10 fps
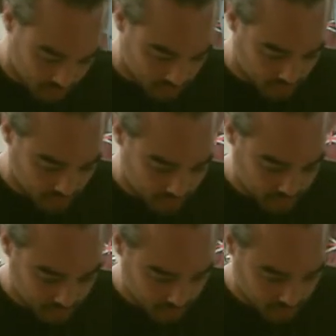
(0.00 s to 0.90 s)
So he's got a
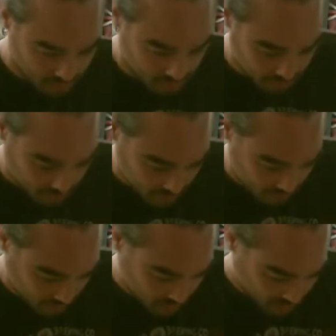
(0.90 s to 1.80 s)
jackpot lit in the
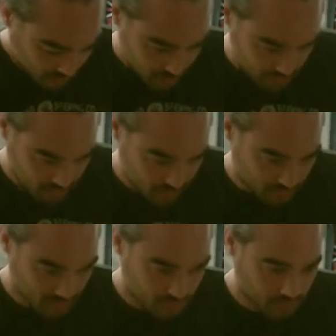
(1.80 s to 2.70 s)
left ramp, and he
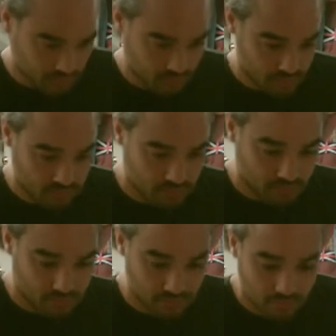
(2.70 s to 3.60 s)
can use the upper
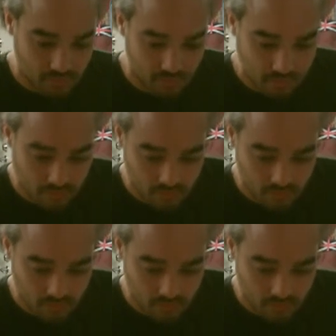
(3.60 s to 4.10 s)
flipper to make the